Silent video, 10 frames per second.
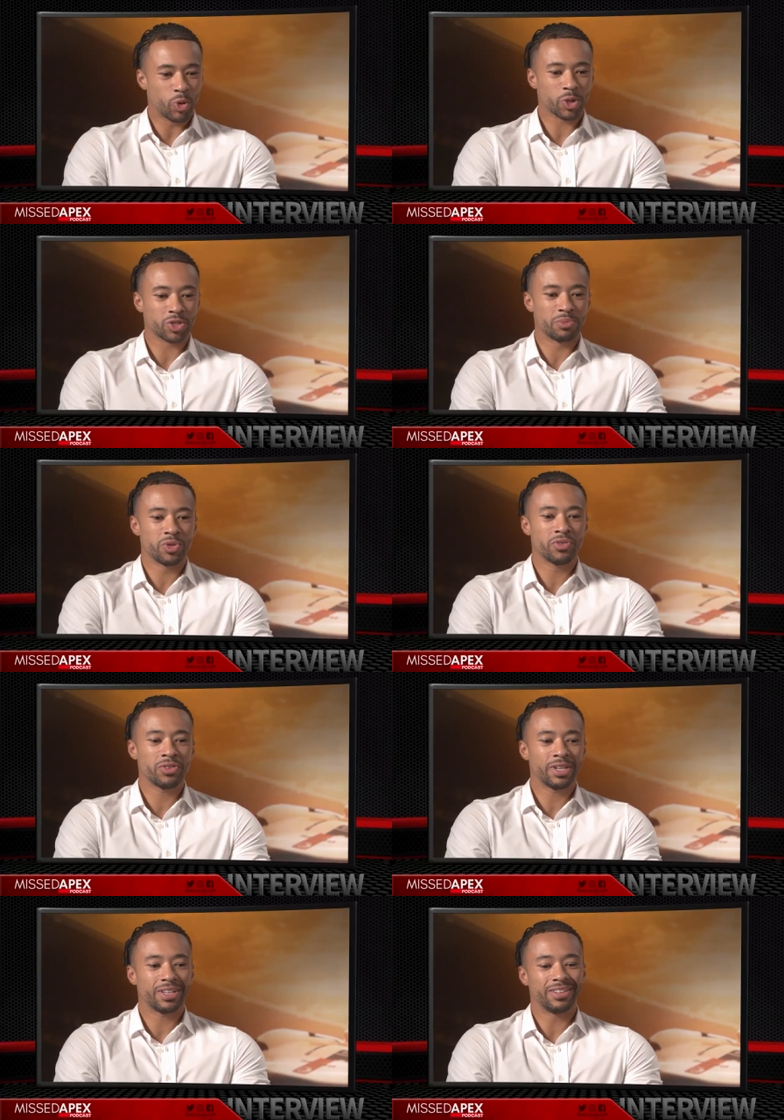watched the
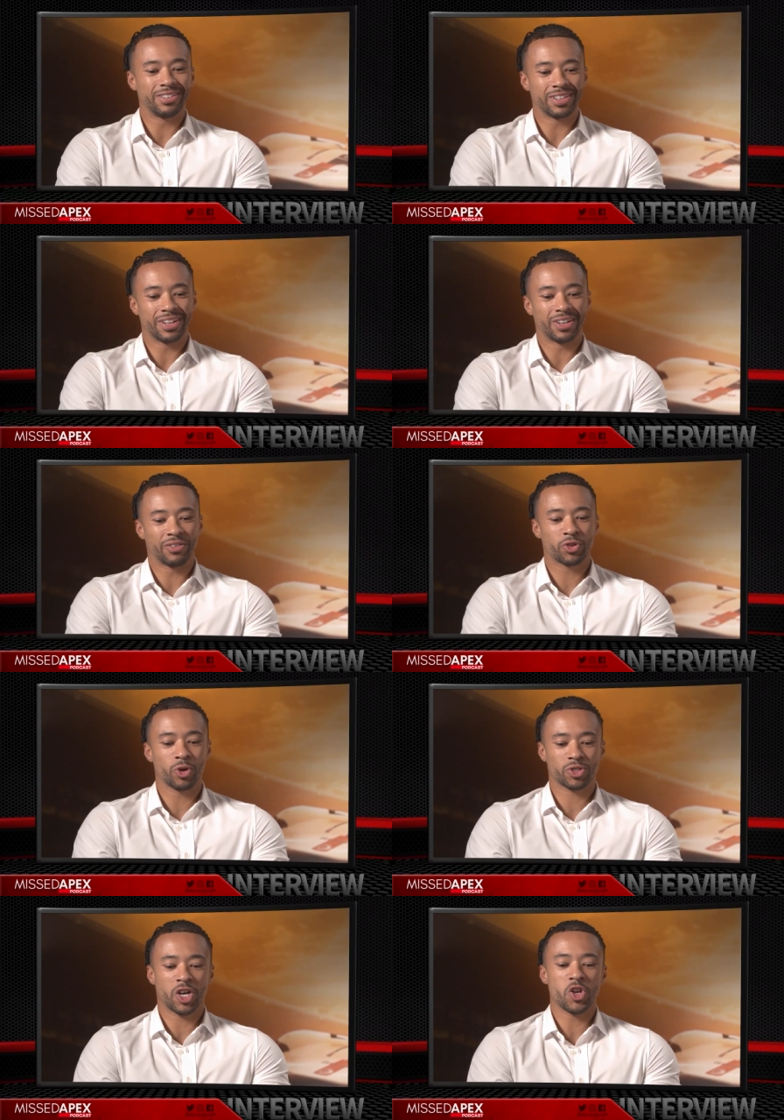movie, and uh, of
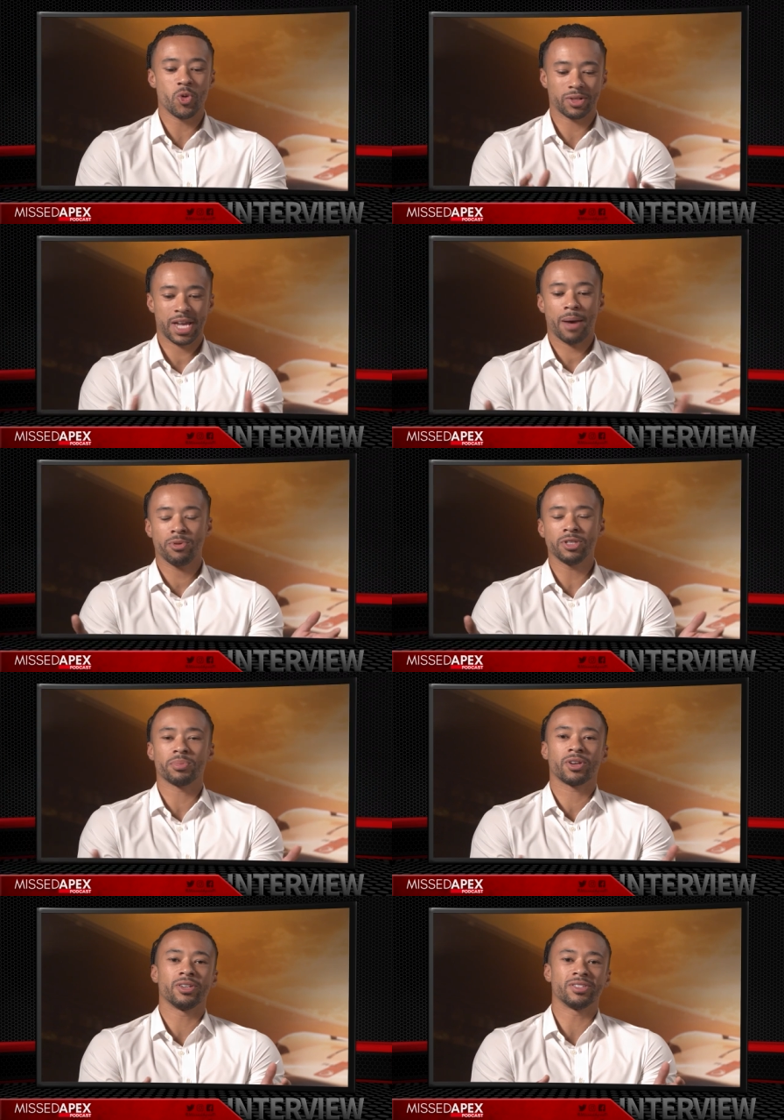course, I know what's happened
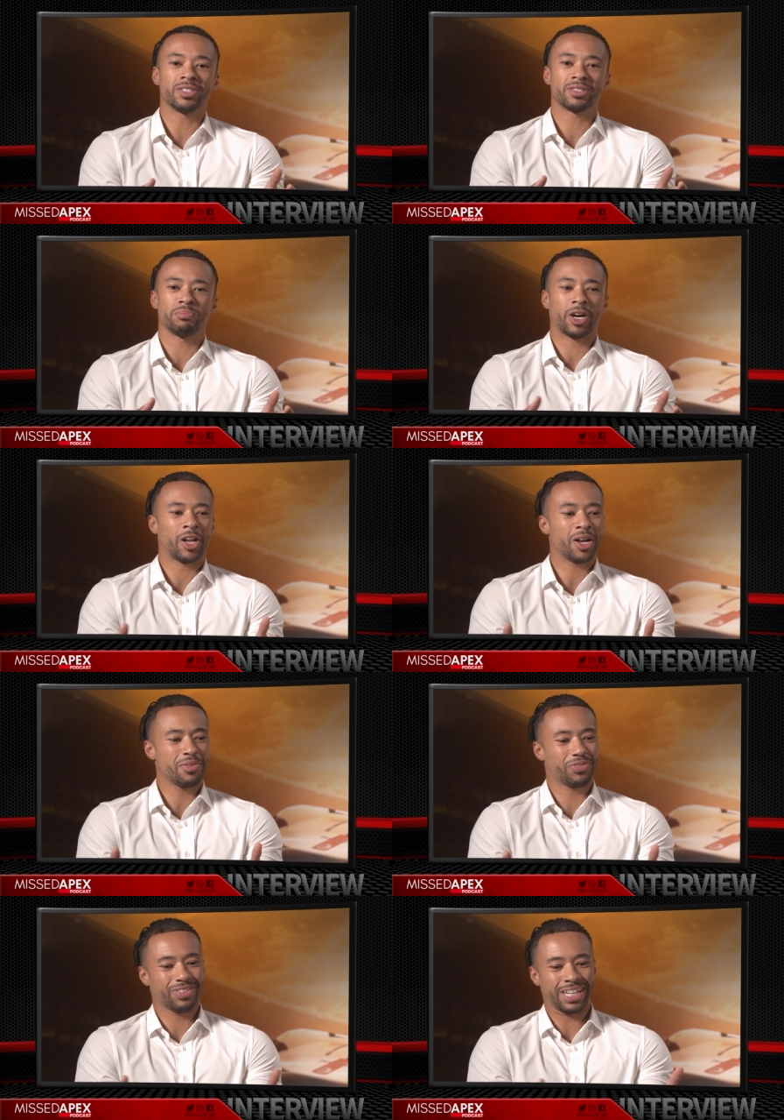because it's my
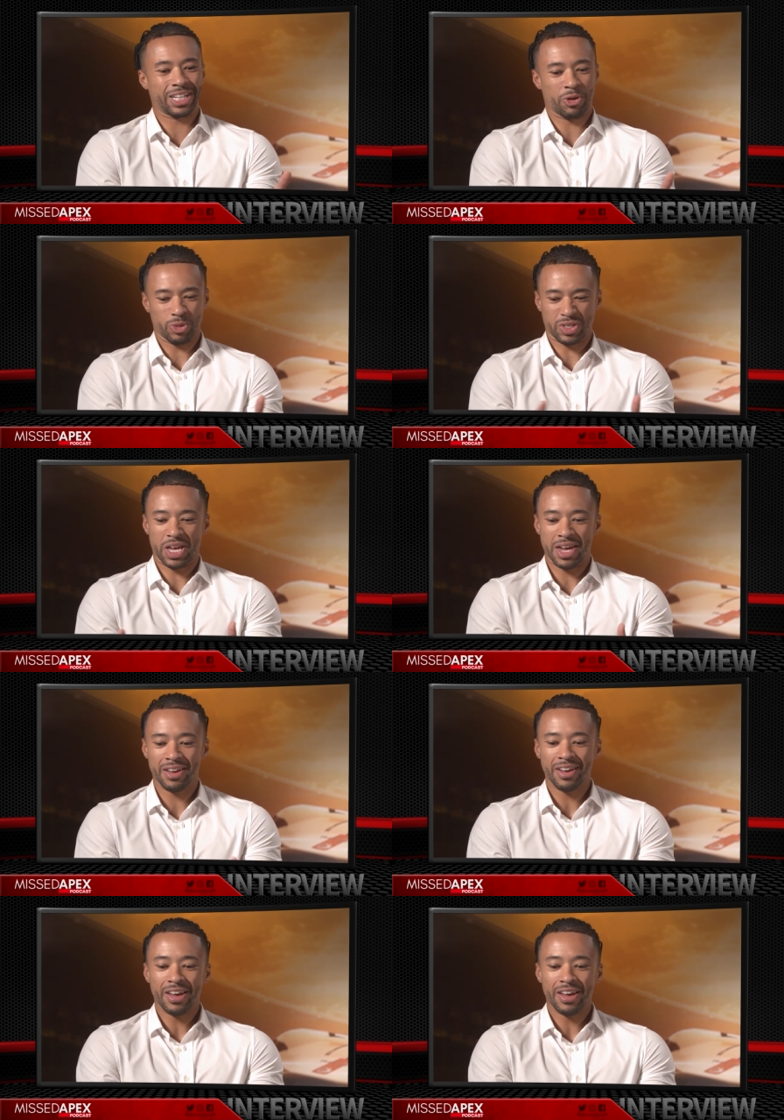life, and I was there.